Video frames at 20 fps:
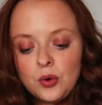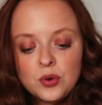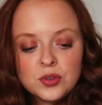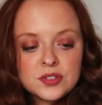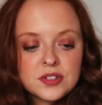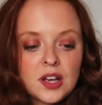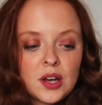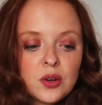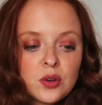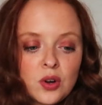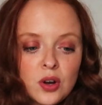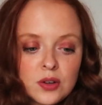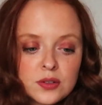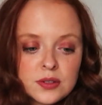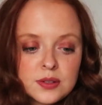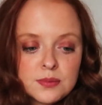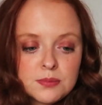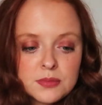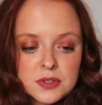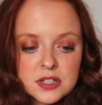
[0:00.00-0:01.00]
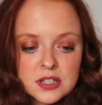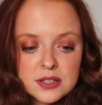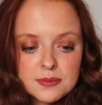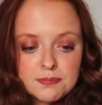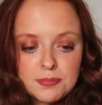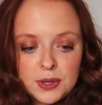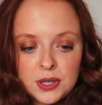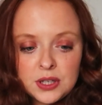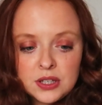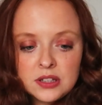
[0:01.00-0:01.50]
Also got some
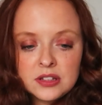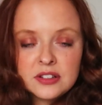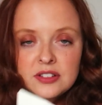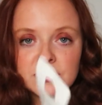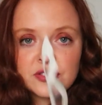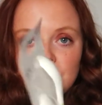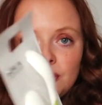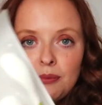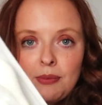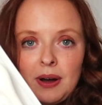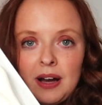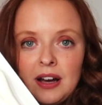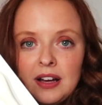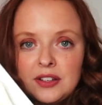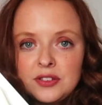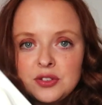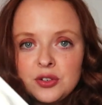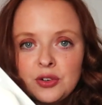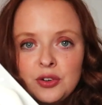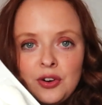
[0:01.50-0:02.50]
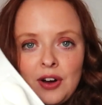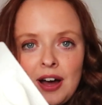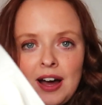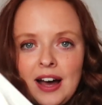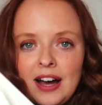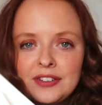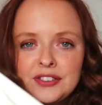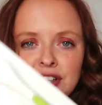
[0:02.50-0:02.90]
spoons for my daughter. I